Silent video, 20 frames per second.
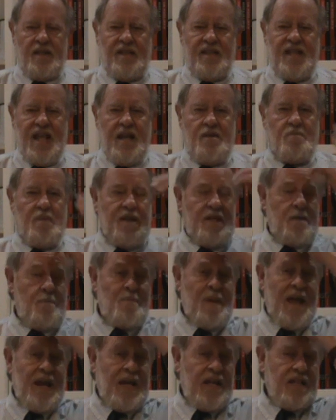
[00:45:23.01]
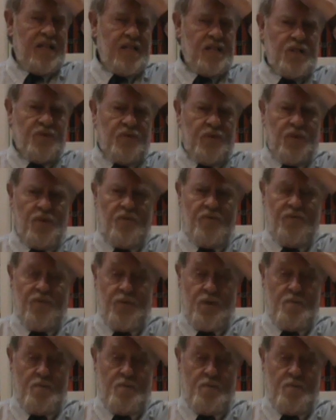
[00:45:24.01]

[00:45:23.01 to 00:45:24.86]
They'd been debating this for